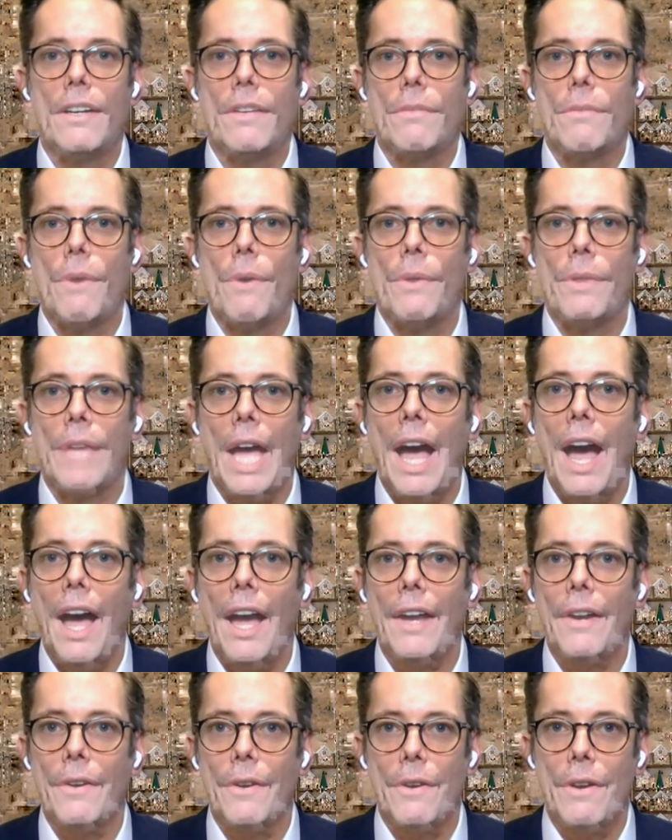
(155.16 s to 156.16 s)
growth
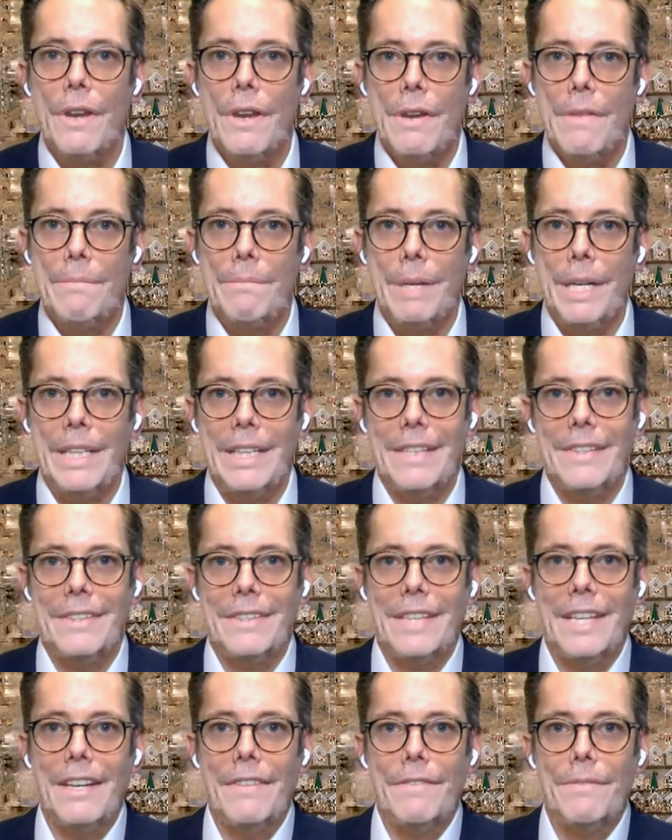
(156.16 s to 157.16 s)
higher, but there's
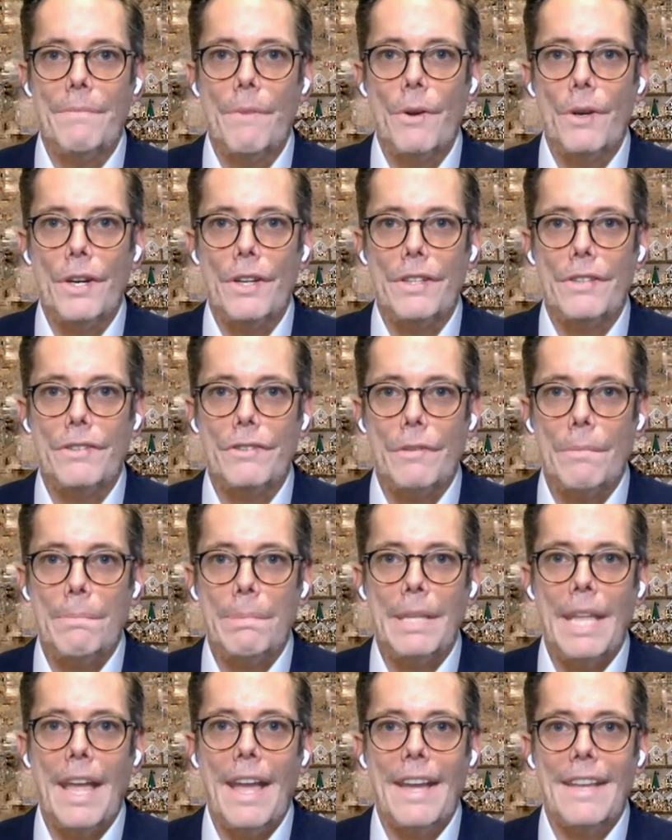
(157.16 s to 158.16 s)
kind of more the
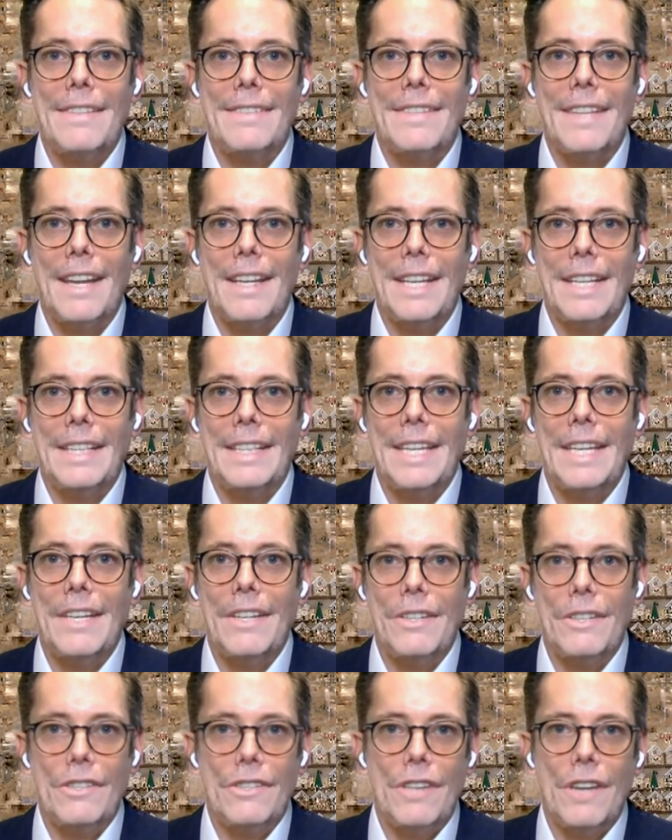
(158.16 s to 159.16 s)
supply side that
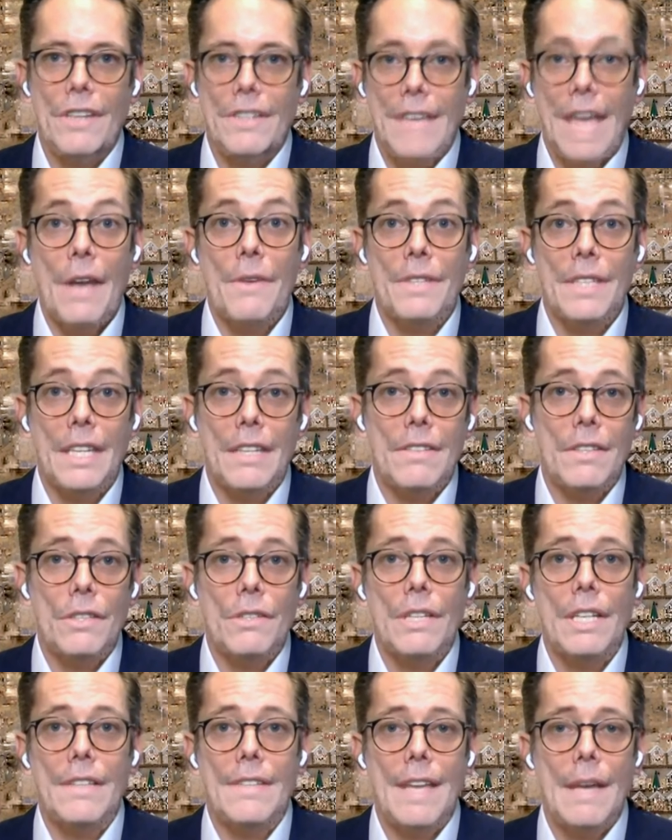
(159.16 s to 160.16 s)
cannot adjust. Housing is a
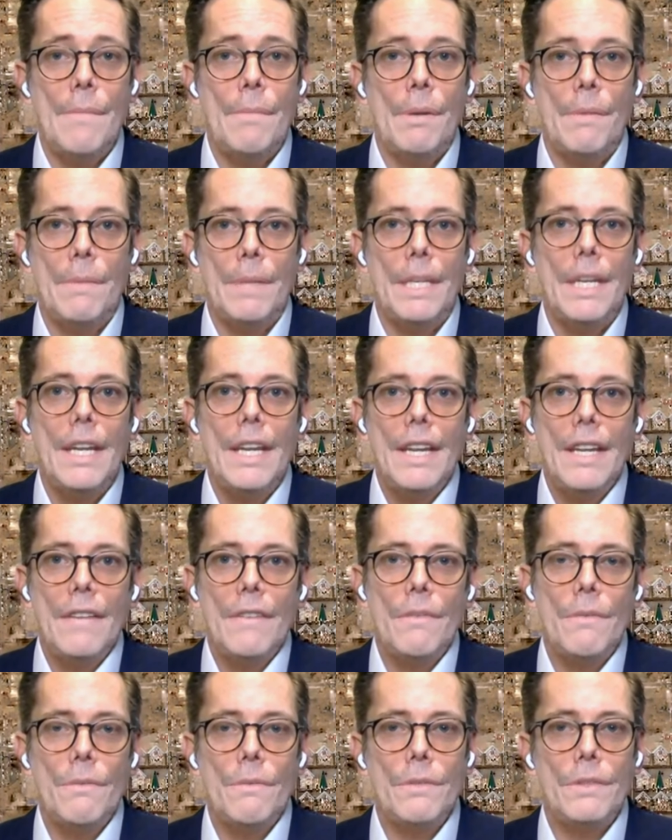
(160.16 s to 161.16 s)
good example, but
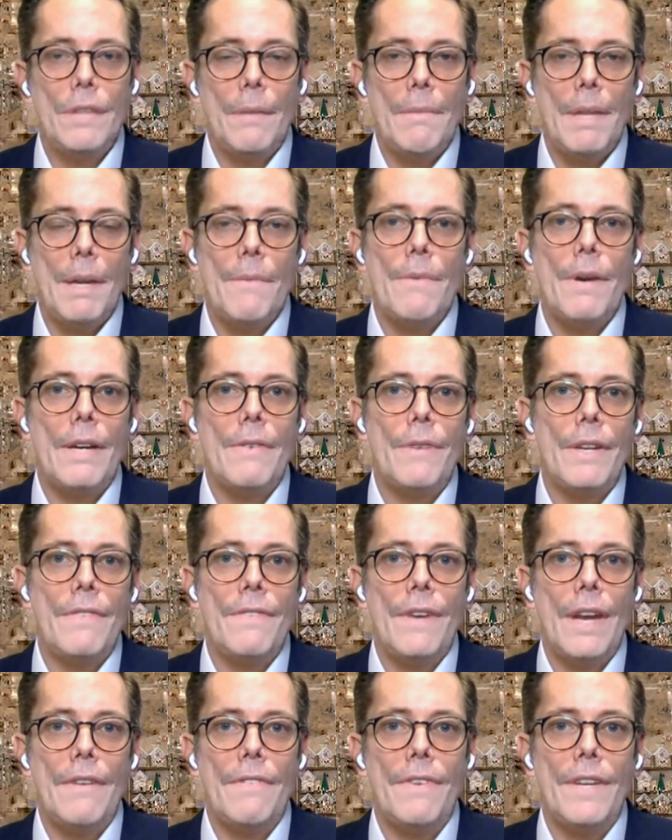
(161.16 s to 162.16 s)
sometimes what
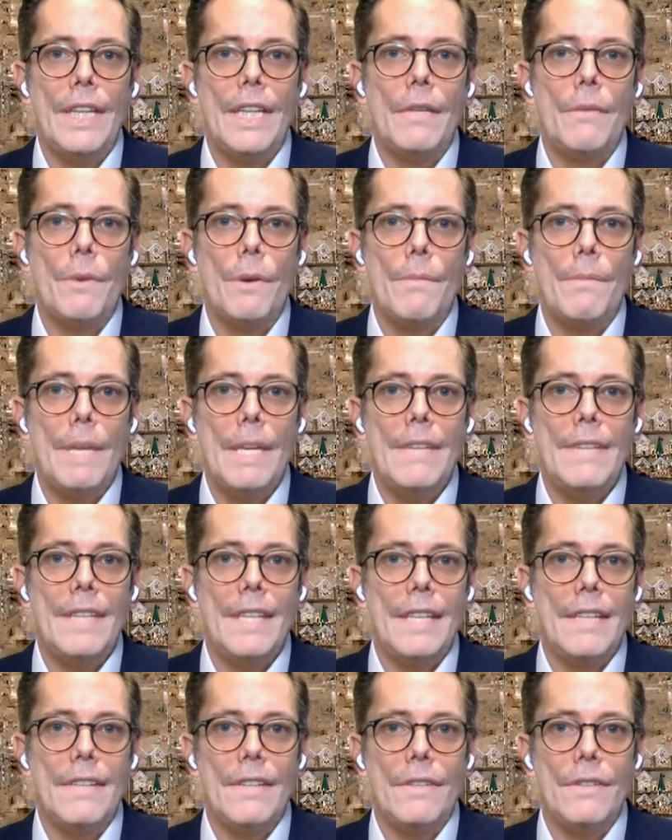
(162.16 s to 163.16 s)
I feel that we're
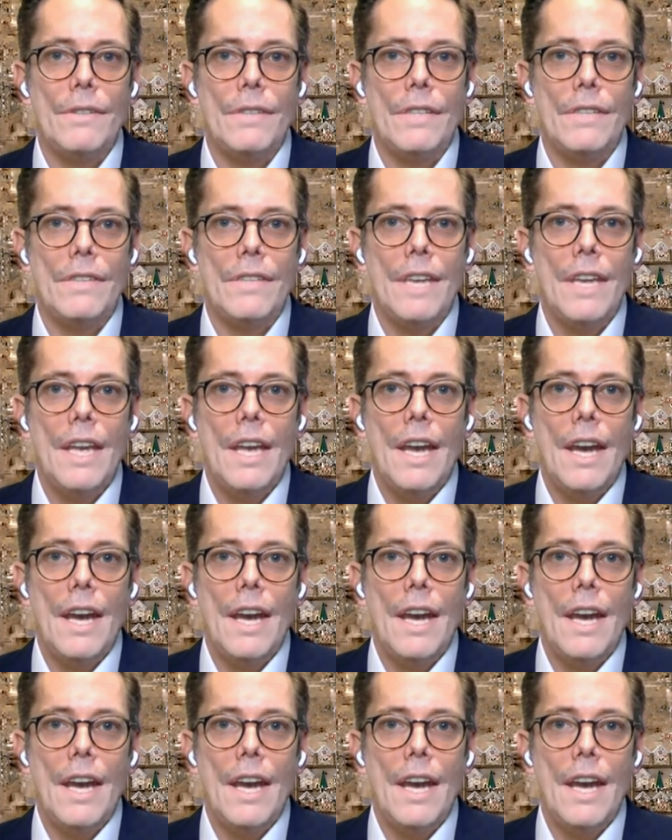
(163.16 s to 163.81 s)
missing is also this,